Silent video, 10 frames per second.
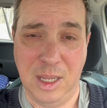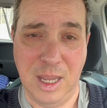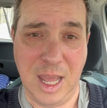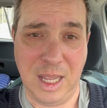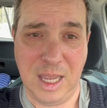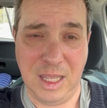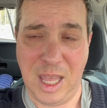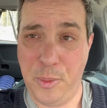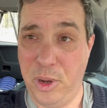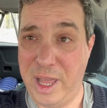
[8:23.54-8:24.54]
They
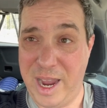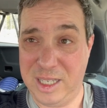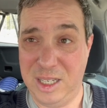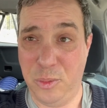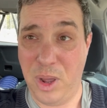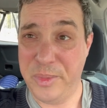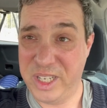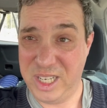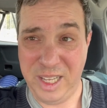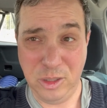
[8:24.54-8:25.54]
will actually run
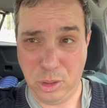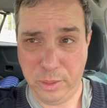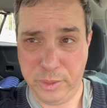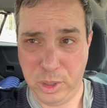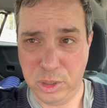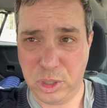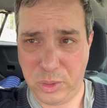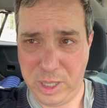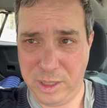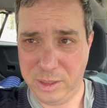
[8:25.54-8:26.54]
machines over those
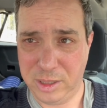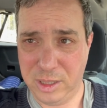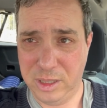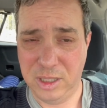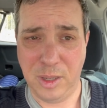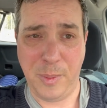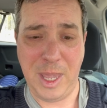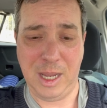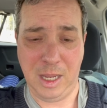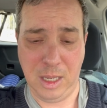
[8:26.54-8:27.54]
trails to
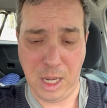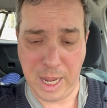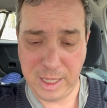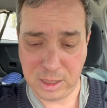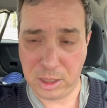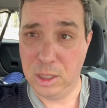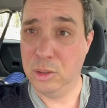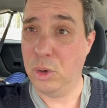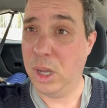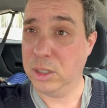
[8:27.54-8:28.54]
make nice
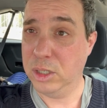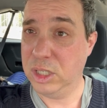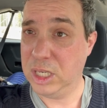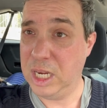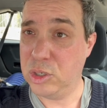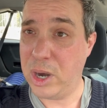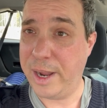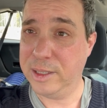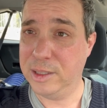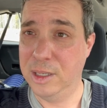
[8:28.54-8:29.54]
cross-country ski
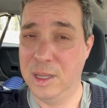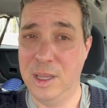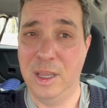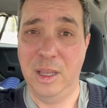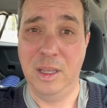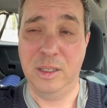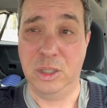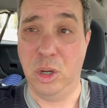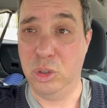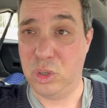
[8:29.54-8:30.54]
tracks.
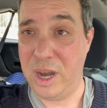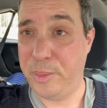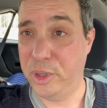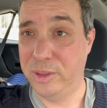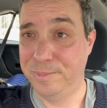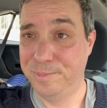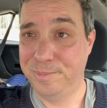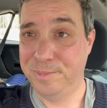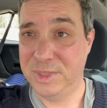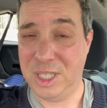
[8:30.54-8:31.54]
Don't trample them.
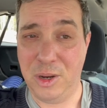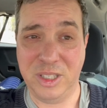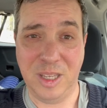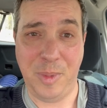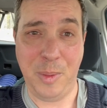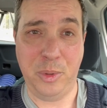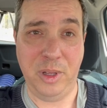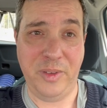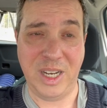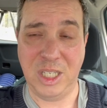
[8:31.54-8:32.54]
Seriously, people
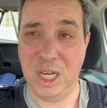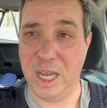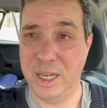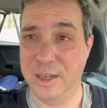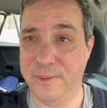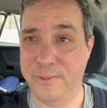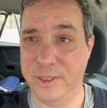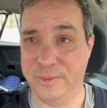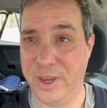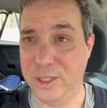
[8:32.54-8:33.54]
have actually gotten into
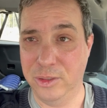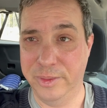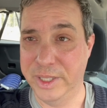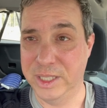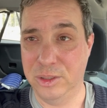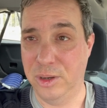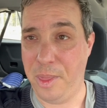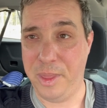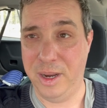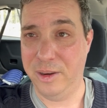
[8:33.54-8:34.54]
fistfights over this sort of
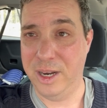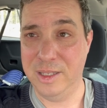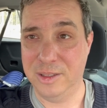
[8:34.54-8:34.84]
thing, right?